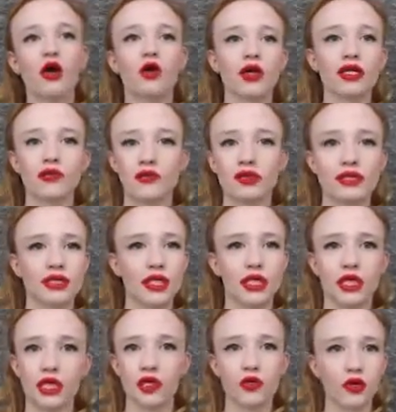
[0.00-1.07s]
what does one
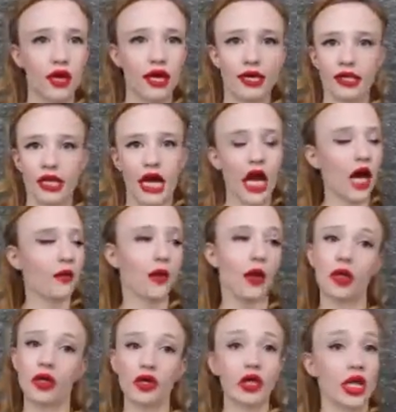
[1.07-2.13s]
sing to you like that
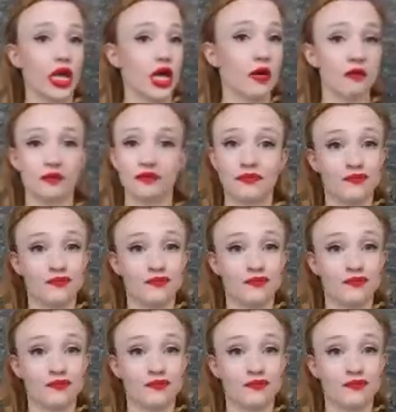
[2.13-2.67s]
about your name?